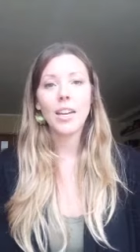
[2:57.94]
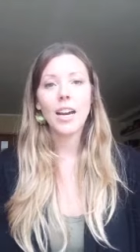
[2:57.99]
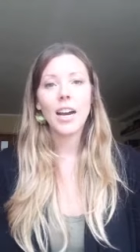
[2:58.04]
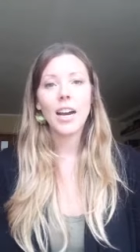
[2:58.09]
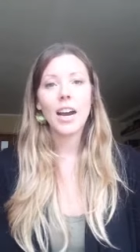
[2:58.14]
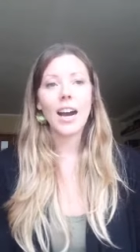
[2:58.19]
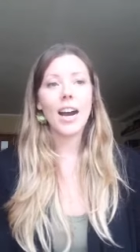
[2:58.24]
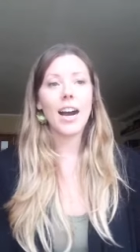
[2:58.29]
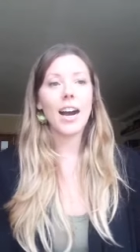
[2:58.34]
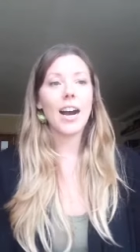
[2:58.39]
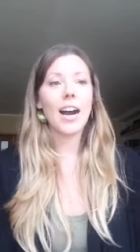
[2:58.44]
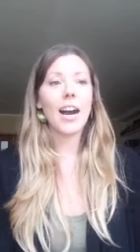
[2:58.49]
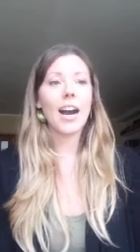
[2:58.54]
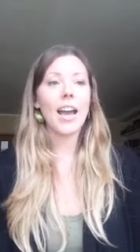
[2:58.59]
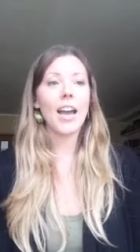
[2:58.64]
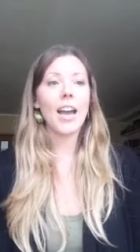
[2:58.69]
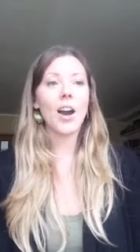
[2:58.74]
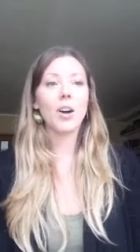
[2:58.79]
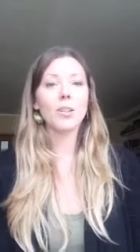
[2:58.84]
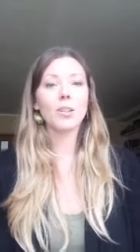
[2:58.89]
Uh,
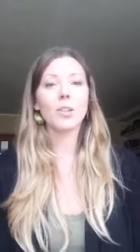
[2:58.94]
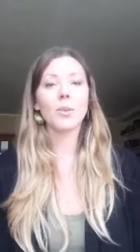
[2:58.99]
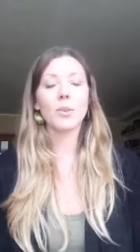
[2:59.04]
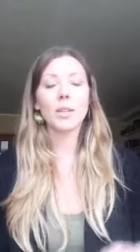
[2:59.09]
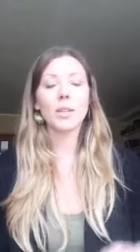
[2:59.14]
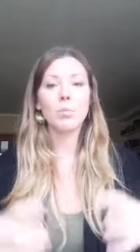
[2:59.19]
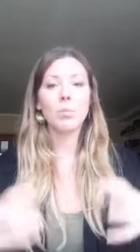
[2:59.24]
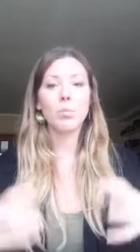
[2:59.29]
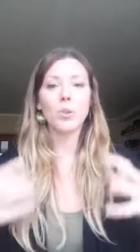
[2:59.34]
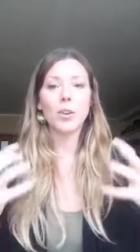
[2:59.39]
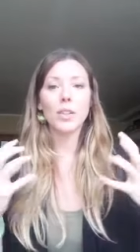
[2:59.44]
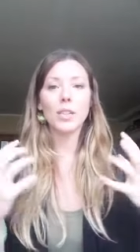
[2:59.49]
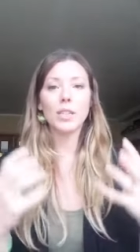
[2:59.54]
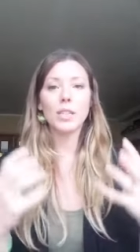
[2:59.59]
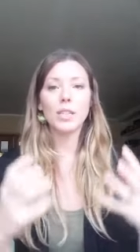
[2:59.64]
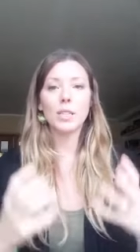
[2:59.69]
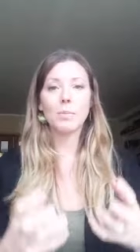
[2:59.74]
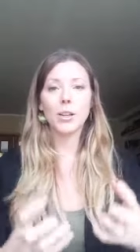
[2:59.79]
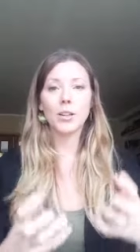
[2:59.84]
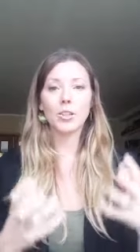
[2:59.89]
I also explore the
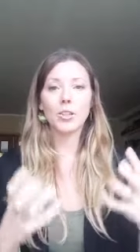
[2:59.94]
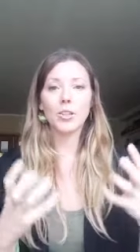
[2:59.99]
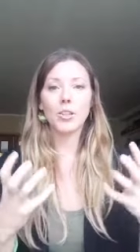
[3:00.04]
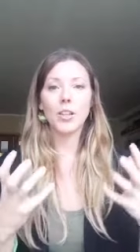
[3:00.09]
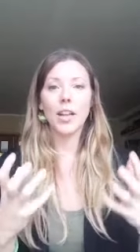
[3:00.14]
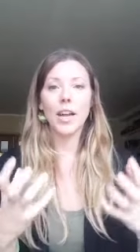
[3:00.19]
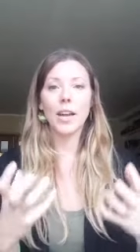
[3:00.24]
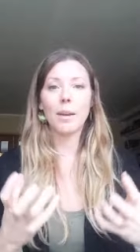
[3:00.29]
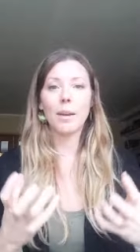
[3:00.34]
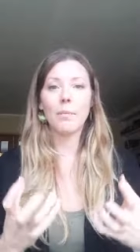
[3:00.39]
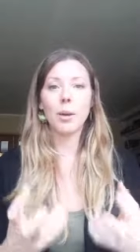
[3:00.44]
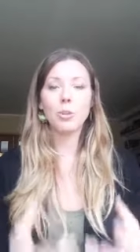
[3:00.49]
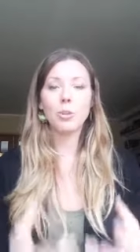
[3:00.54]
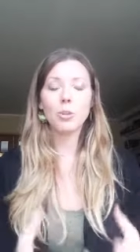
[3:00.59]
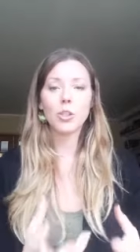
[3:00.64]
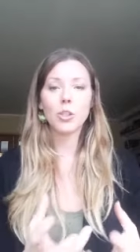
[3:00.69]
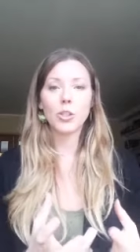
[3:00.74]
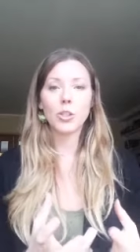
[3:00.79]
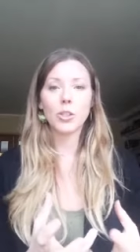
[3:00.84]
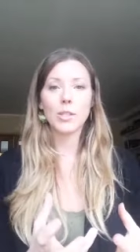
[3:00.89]
spiritual and
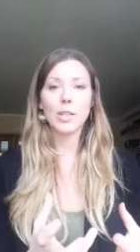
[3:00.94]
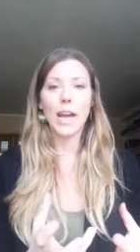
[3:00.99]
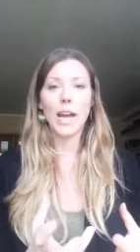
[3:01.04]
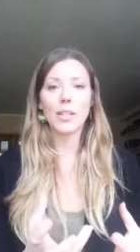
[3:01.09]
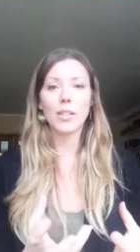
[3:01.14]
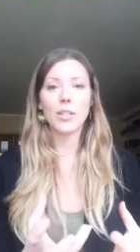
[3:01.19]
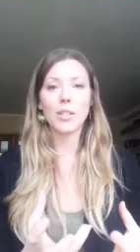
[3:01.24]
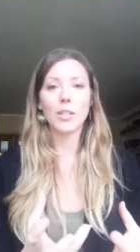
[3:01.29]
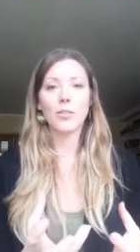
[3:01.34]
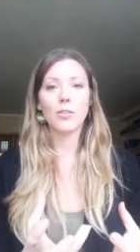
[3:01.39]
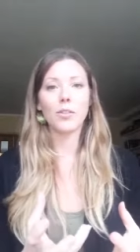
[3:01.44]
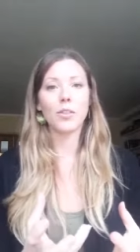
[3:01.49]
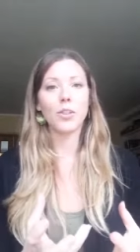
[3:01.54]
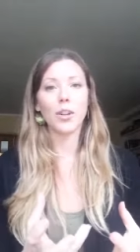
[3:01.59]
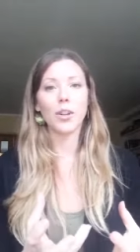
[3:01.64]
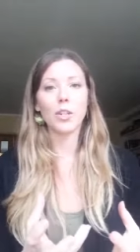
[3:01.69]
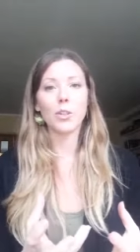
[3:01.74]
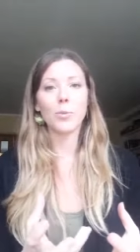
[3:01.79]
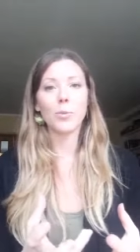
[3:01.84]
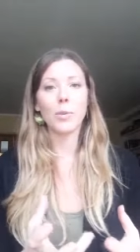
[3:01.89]
emotional sides of
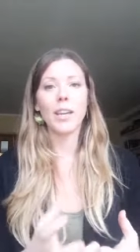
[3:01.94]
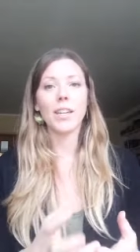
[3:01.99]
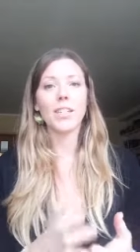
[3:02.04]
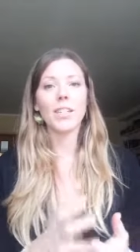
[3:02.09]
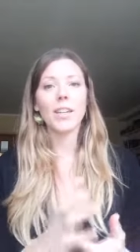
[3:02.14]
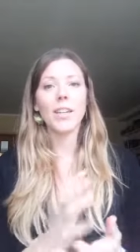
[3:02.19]
nourishment